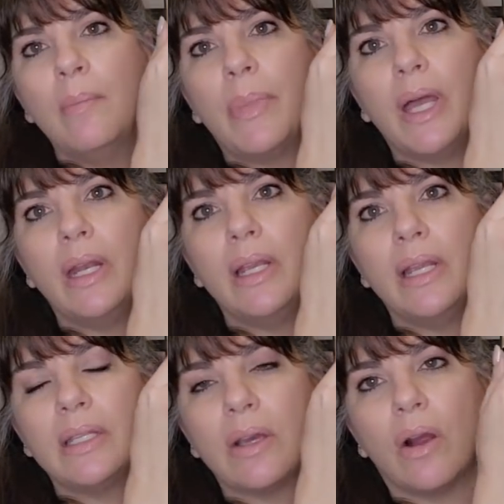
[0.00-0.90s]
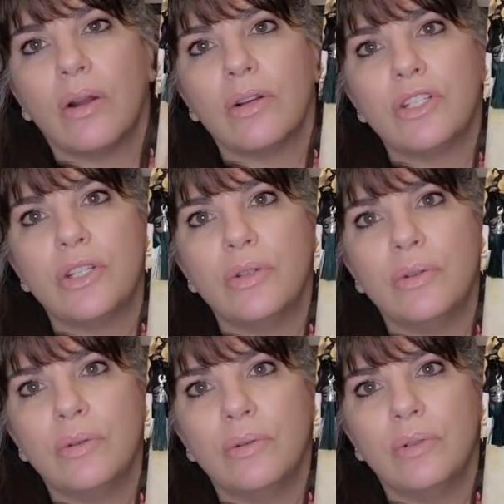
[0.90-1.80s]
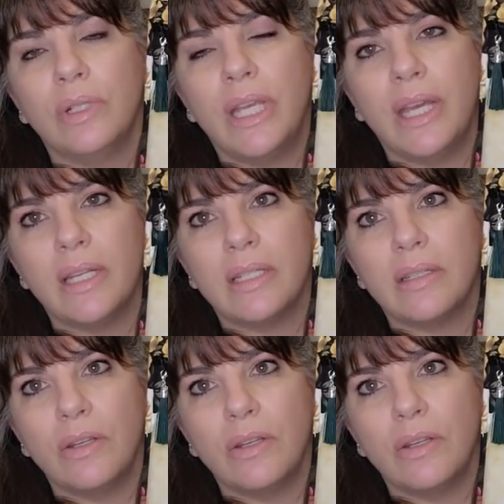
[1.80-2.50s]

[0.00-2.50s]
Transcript: but it's harder to get